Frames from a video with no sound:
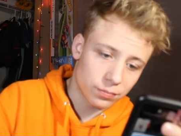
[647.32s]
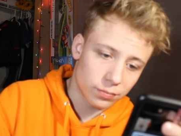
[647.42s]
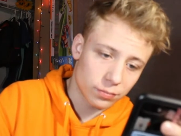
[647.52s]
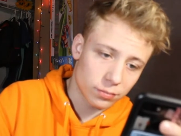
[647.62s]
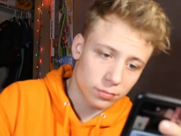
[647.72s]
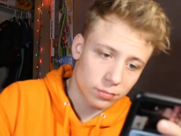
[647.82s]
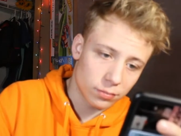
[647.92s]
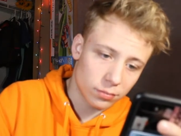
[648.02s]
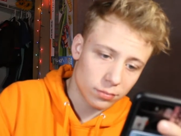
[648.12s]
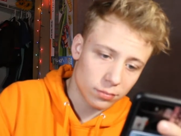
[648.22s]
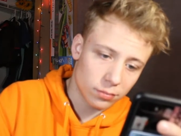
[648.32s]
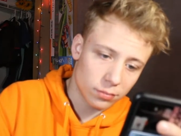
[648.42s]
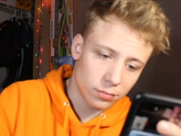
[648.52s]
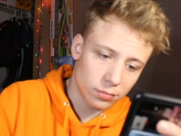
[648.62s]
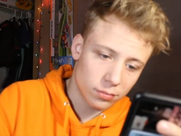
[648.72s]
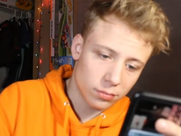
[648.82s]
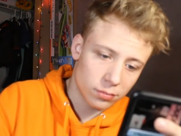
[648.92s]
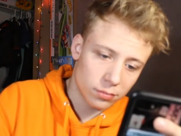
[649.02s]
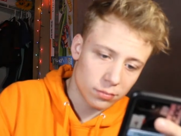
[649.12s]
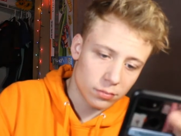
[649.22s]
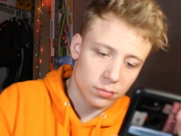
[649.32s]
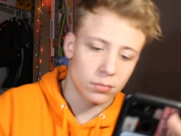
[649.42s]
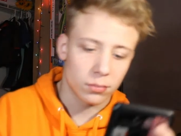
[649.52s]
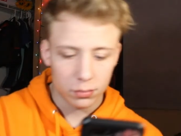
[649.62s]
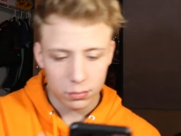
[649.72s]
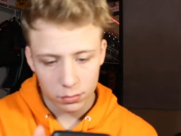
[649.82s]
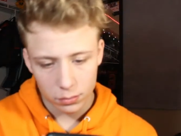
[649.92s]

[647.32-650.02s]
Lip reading: Nothing is said.